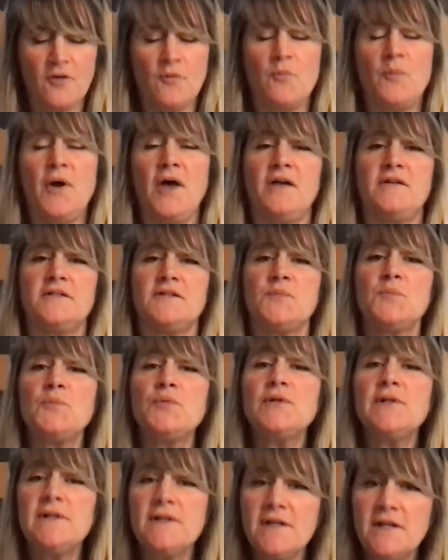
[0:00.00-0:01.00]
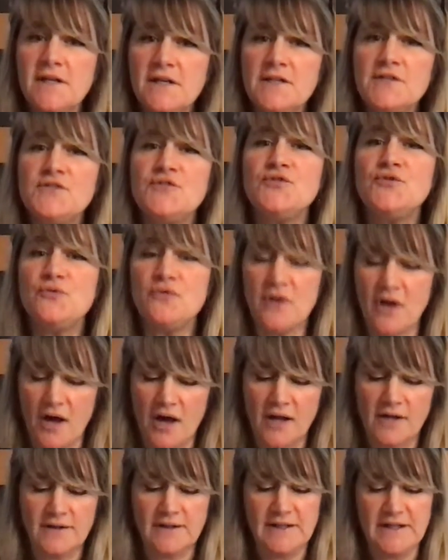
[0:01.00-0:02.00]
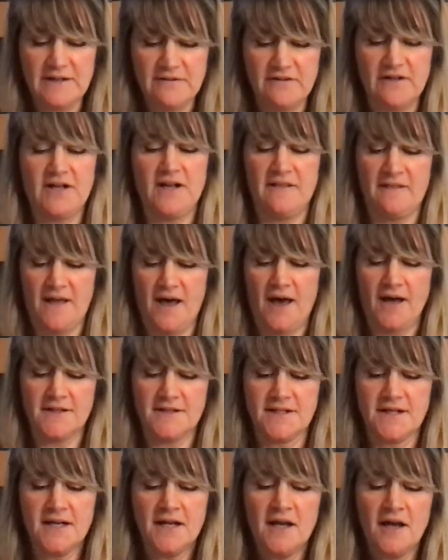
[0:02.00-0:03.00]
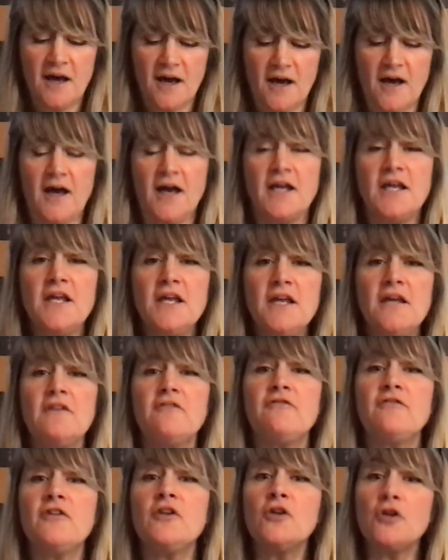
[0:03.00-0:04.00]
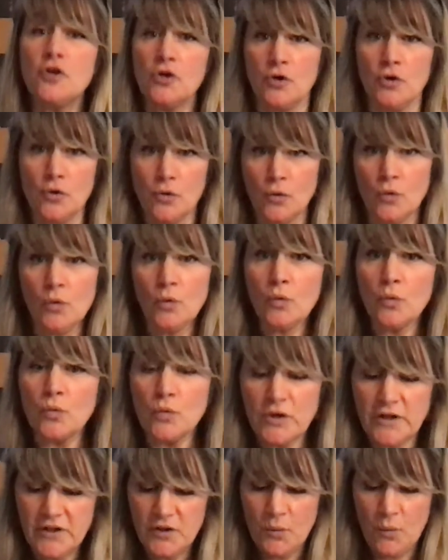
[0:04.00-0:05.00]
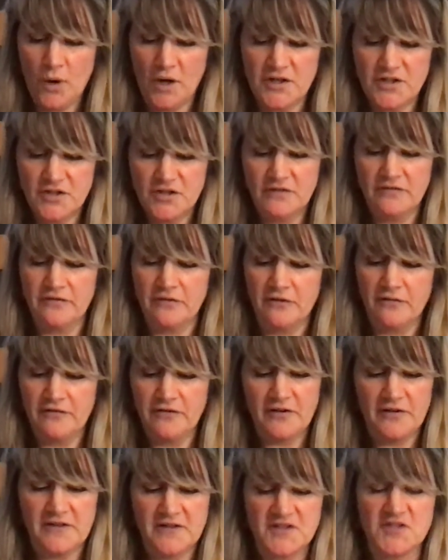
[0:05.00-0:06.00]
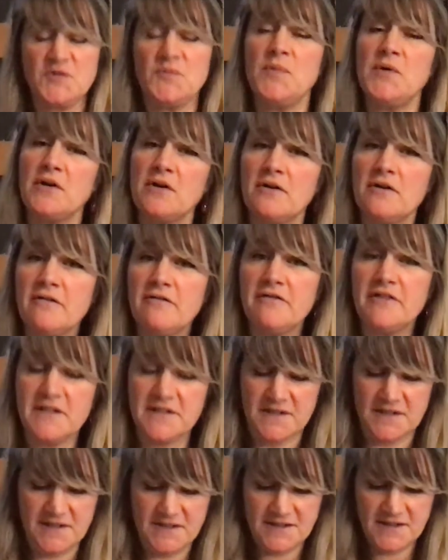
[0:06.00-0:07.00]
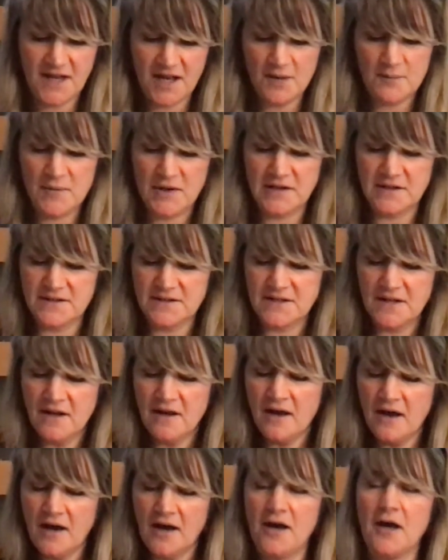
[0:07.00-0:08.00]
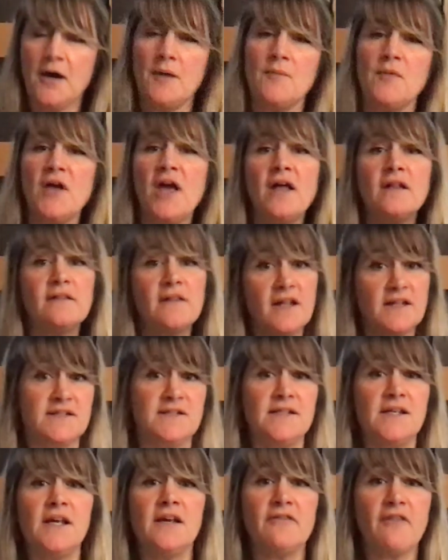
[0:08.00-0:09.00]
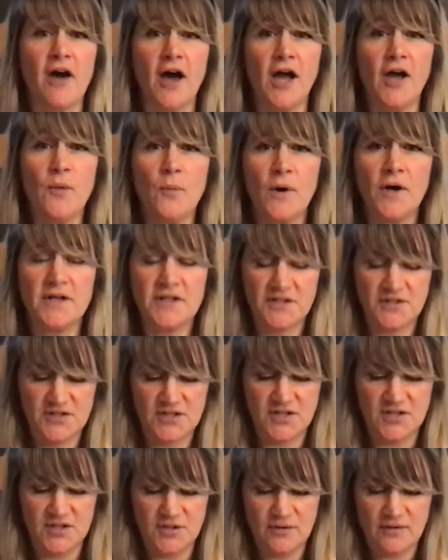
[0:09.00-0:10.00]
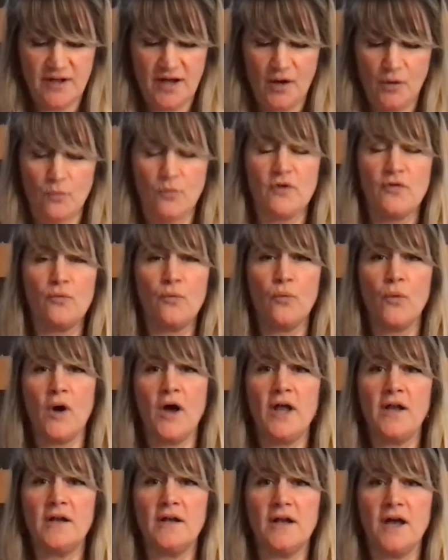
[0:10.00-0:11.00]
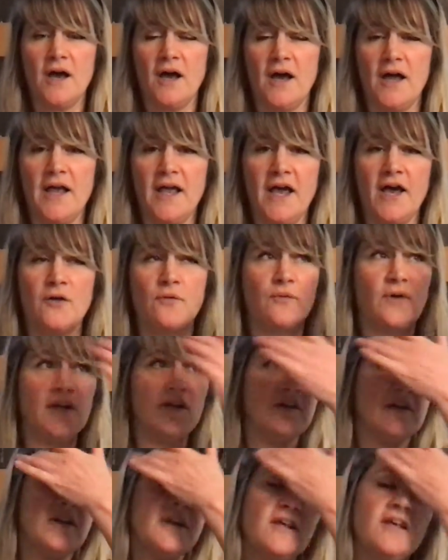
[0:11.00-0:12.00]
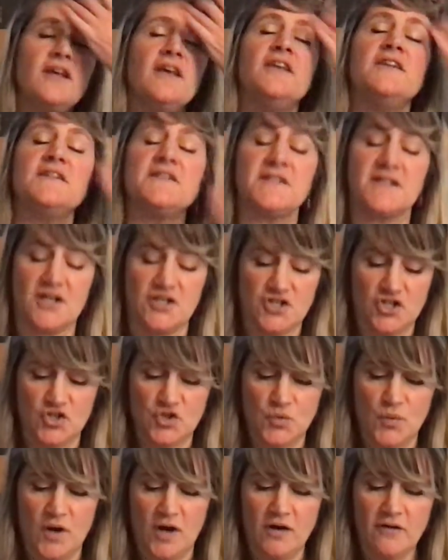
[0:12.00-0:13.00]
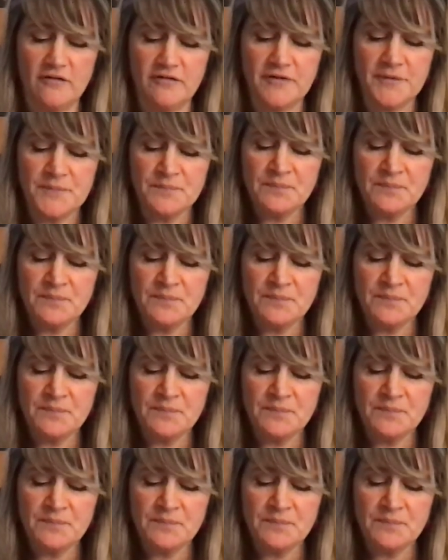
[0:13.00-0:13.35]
But please do not leave it at that. If you really want to fulfill the spirit of this assignment, and let's say if I wanted to do that with what I had written in discussion 12,